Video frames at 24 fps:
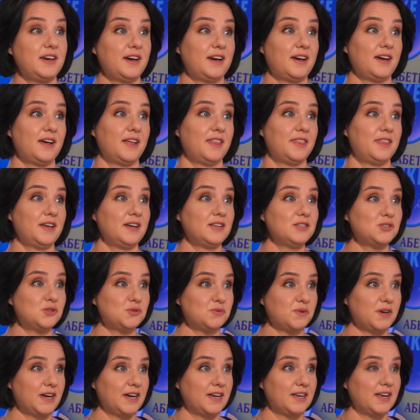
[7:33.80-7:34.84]
Yeah, that's
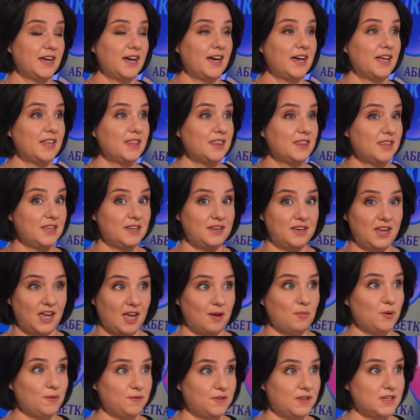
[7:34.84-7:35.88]
right. And the
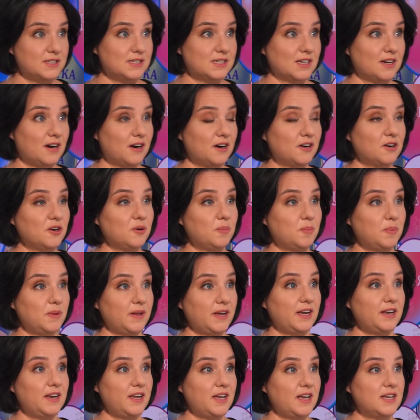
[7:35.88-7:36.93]
name of this cargo
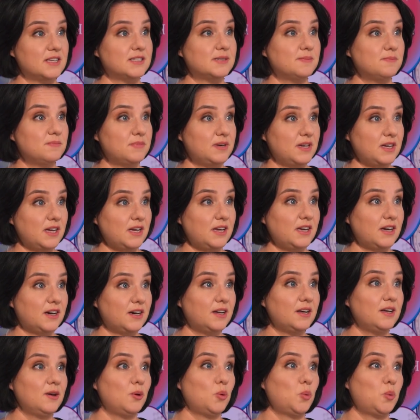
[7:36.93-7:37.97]
plane is
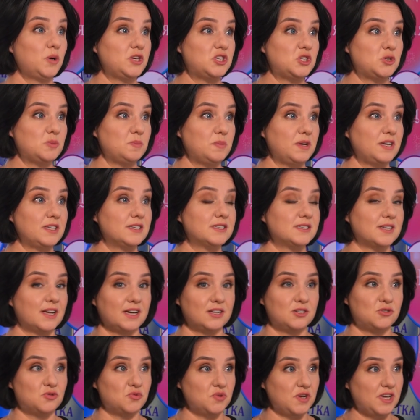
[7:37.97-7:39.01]
Mriya, which means
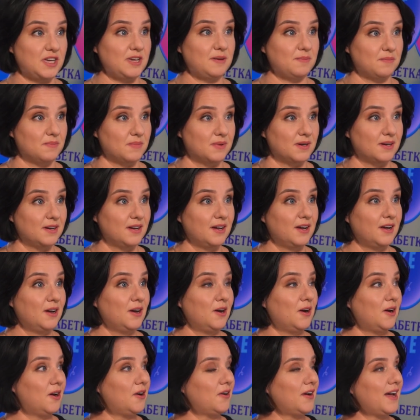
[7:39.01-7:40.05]
a dream.
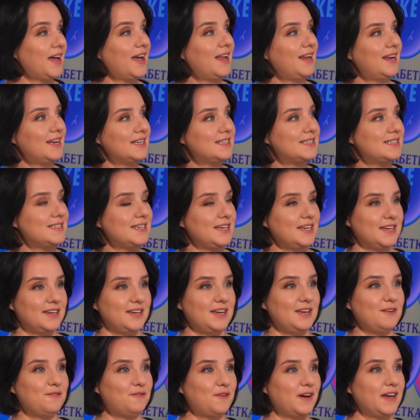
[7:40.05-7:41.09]
Okay, let's see
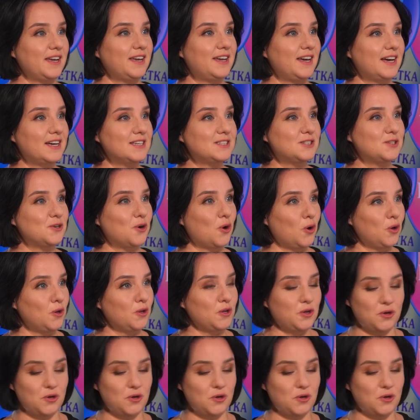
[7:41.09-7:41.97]
if I guessed all